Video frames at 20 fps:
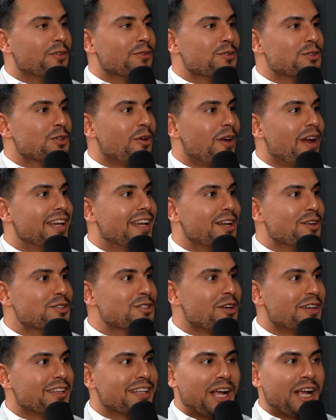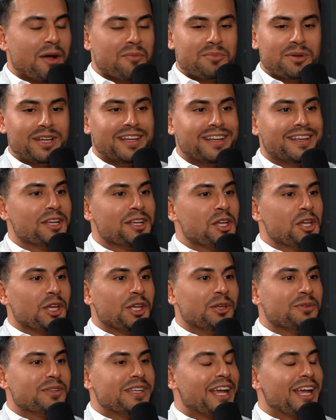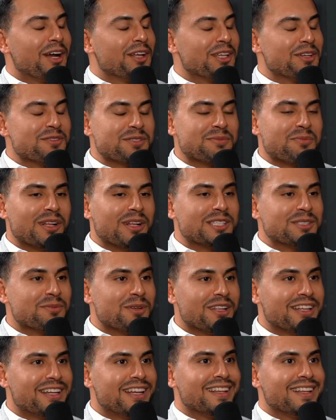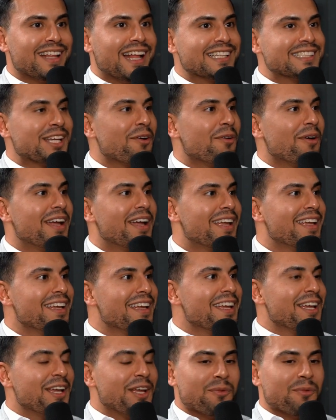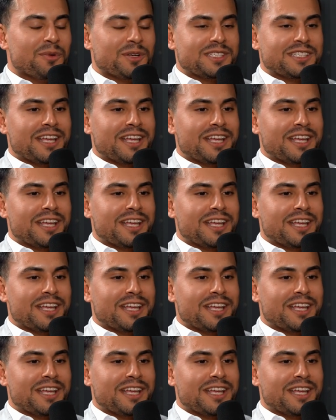it was your idea to start the company. You take on the responsibility. And that's how it was